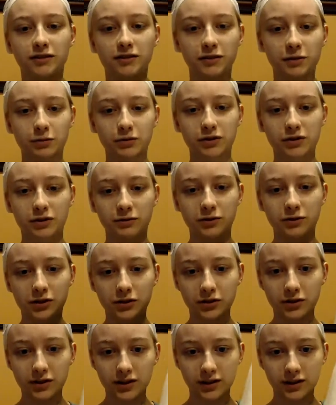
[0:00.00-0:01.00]
from a thrift
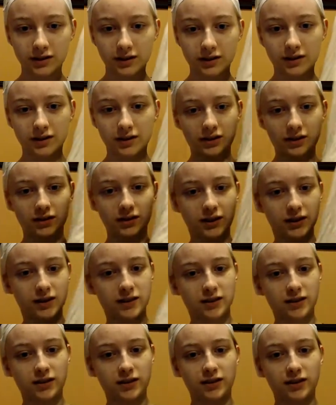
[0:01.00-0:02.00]
store,
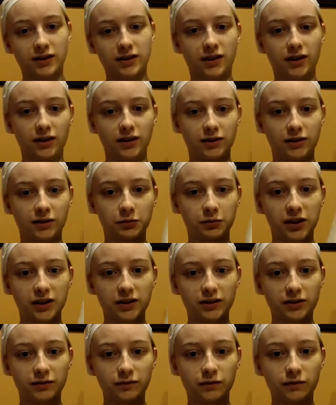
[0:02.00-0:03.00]
nice and
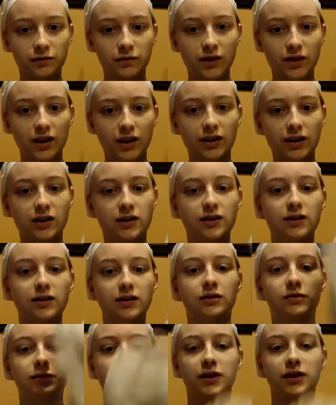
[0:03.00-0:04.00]
white.
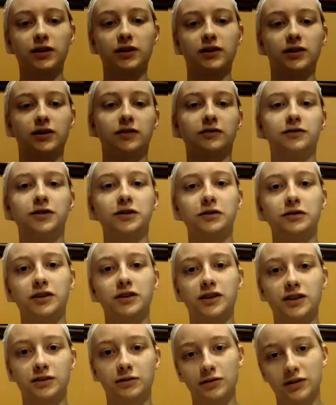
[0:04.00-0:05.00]
We have no
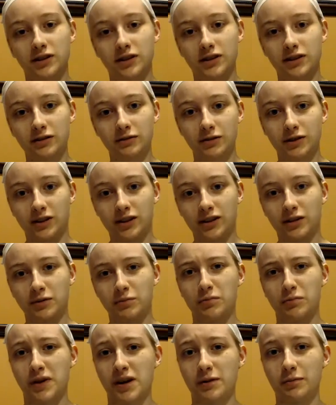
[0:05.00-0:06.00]
idea what's in it. We think
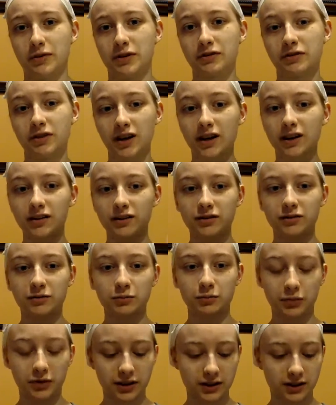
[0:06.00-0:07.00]
maybe rayon,
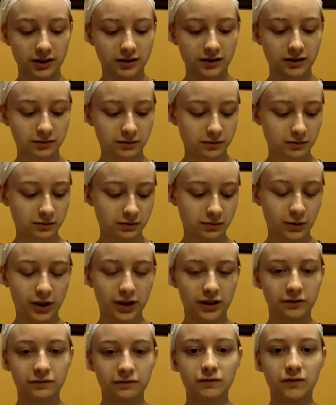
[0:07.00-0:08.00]
but yeah.
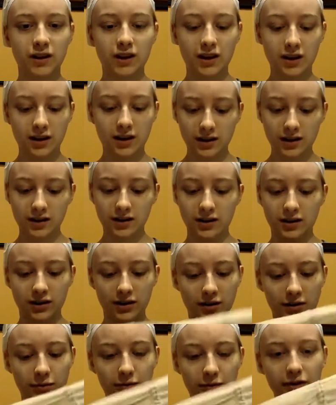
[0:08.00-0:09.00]

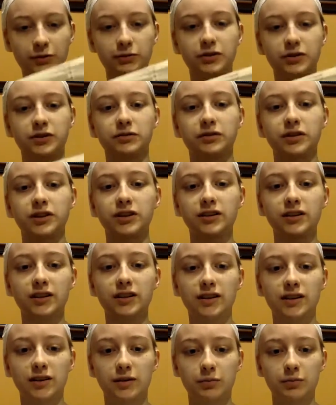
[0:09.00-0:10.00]
It was
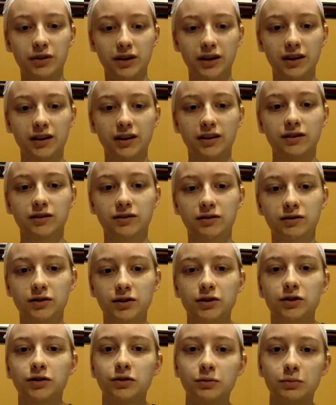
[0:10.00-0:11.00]
originally a plain
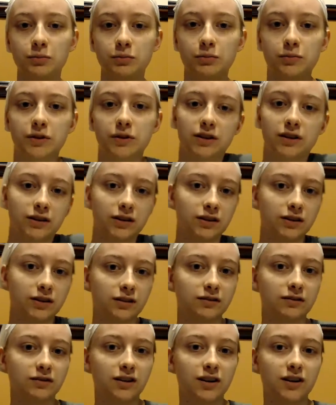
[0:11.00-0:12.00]
tubular
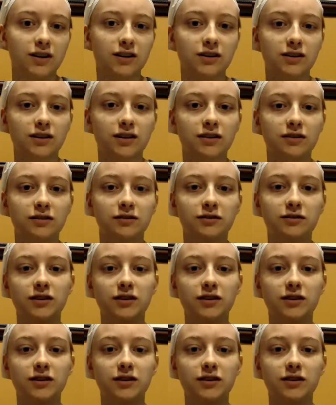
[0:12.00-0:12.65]
infinity scarf,